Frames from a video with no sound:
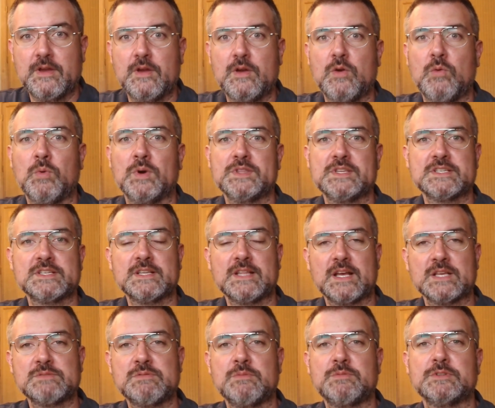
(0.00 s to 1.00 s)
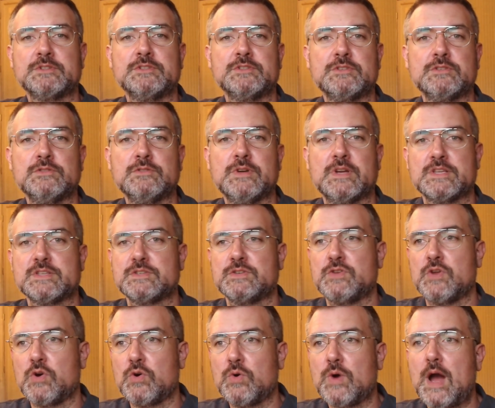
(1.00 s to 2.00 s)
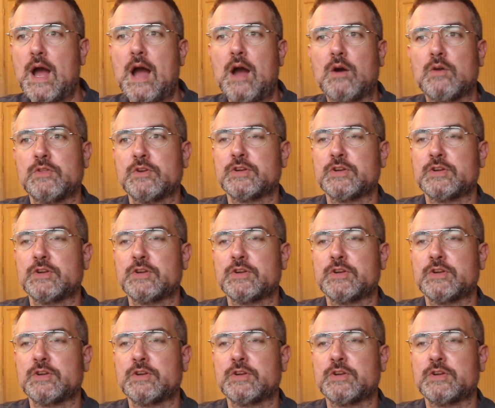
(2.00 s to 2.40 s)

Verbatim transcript: What this allows people to do is know how they're